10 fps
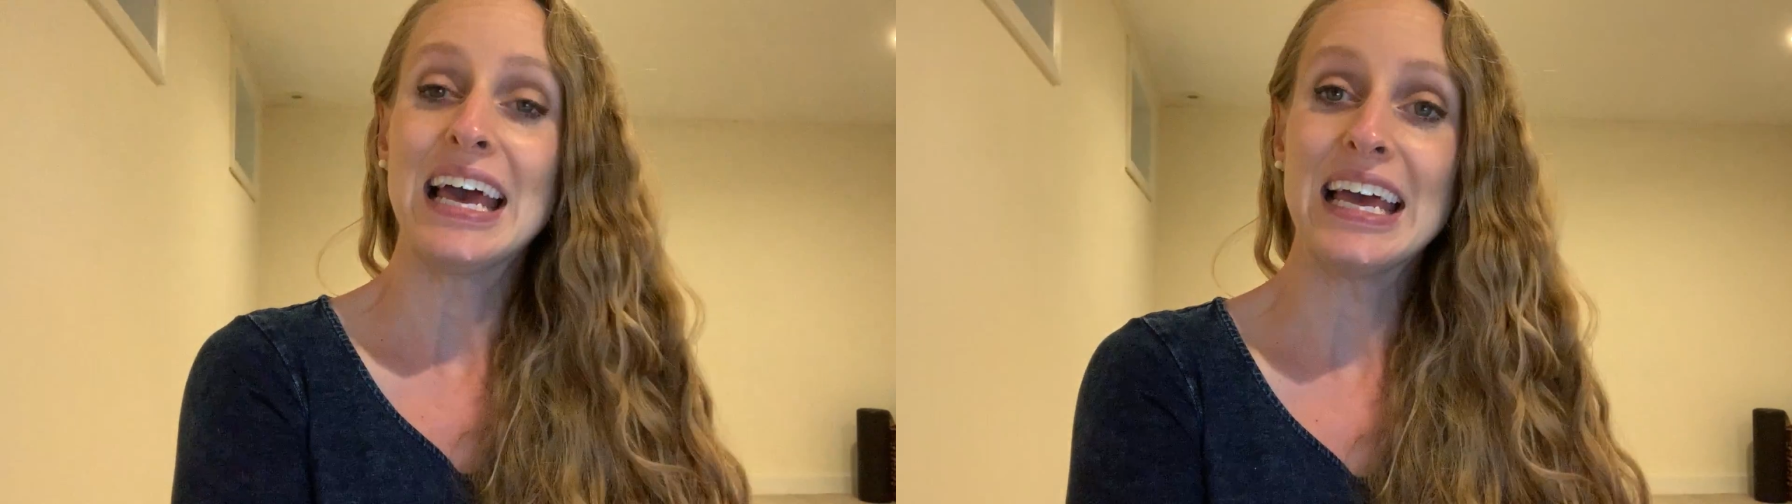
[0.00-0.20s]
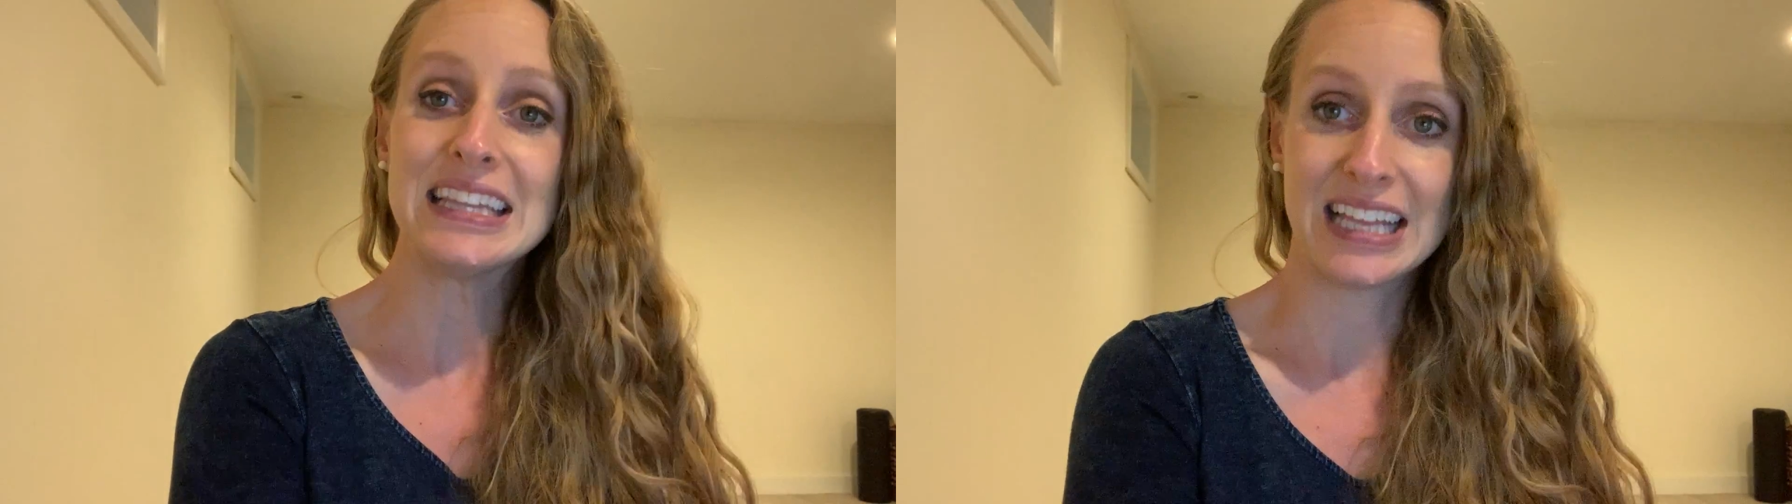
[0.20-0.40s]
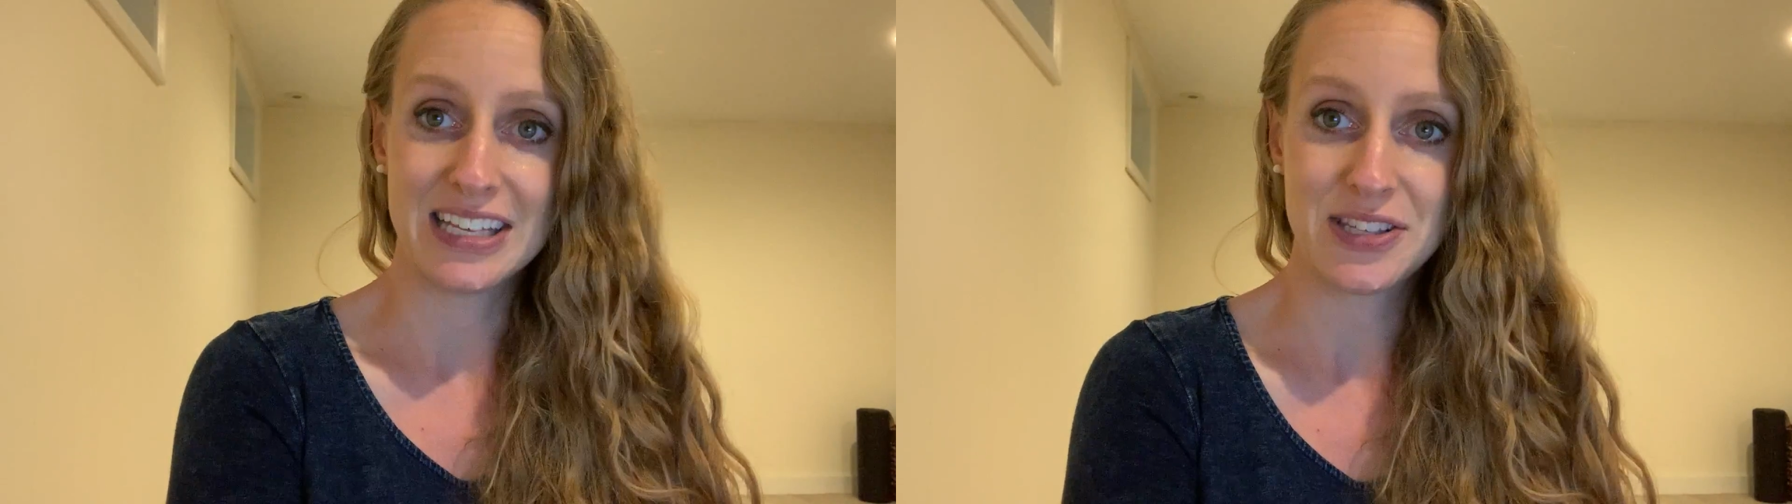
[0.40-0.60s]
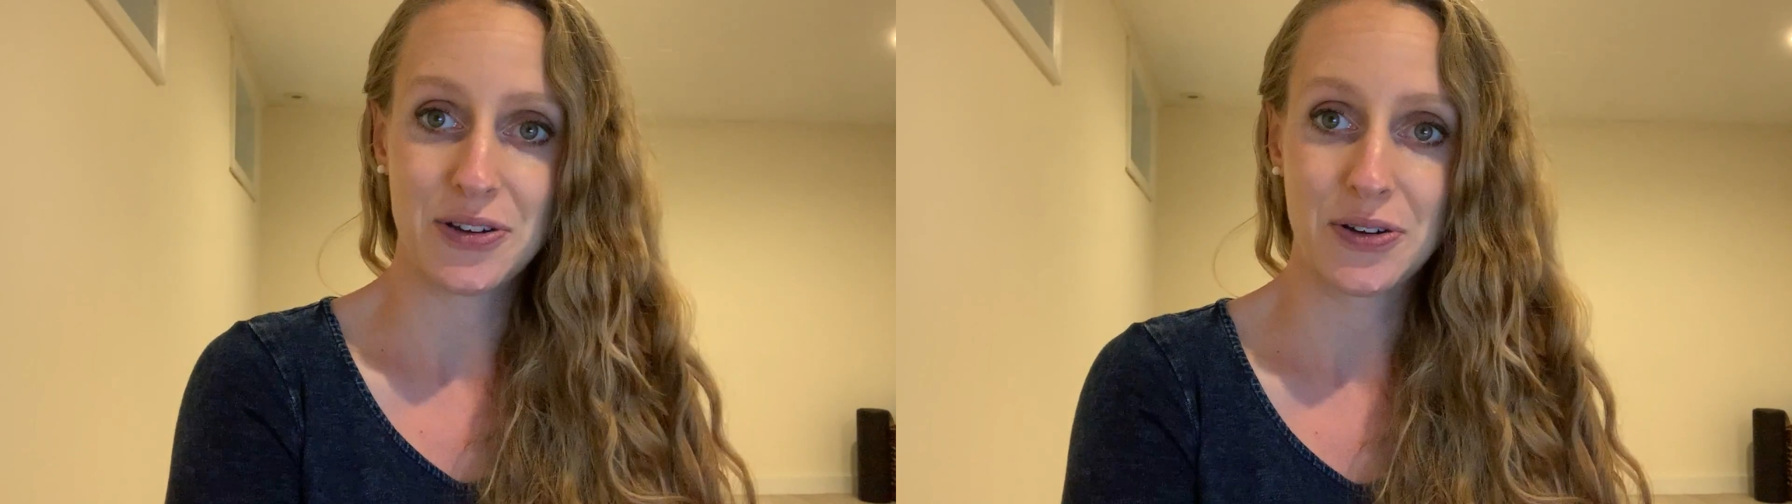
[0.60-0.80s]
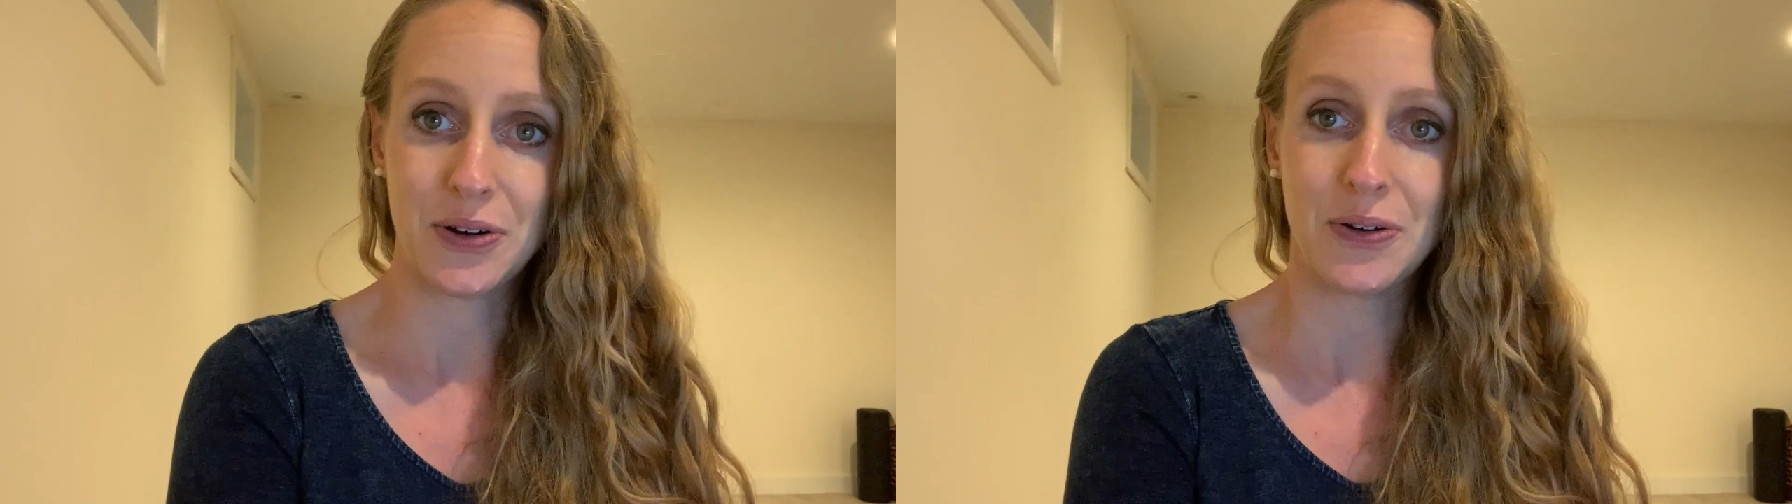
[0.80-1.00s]
unless your
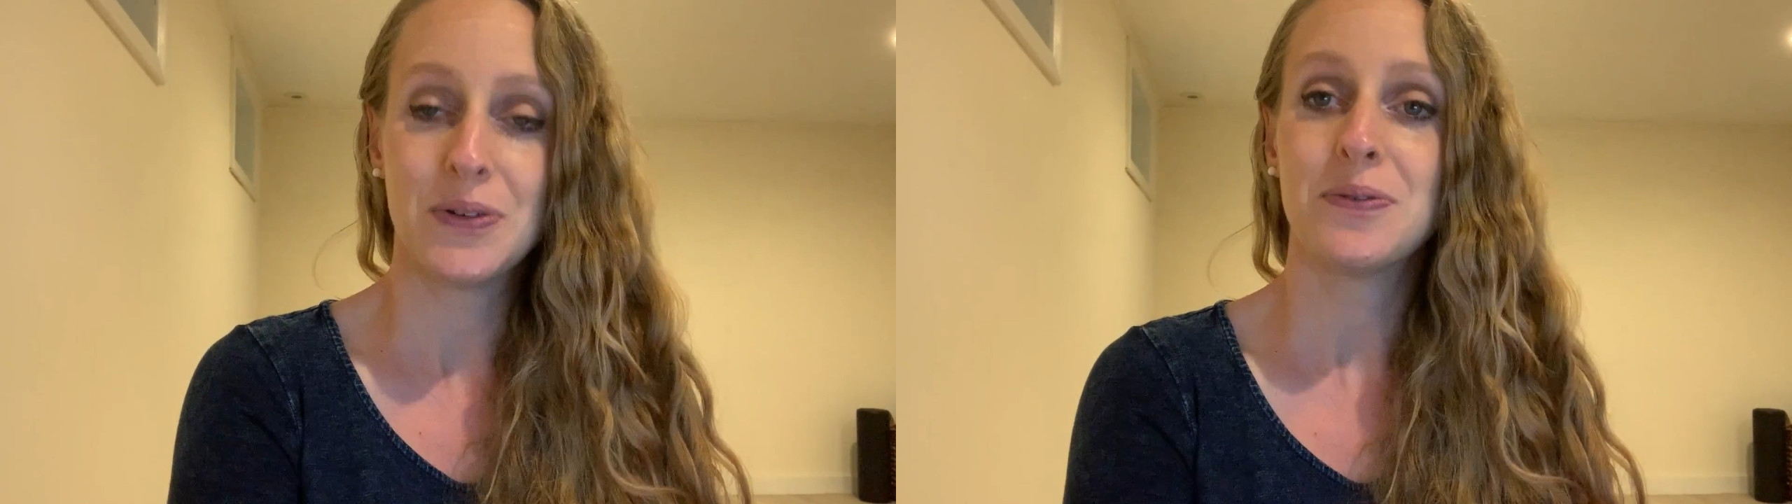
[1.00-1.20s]
goal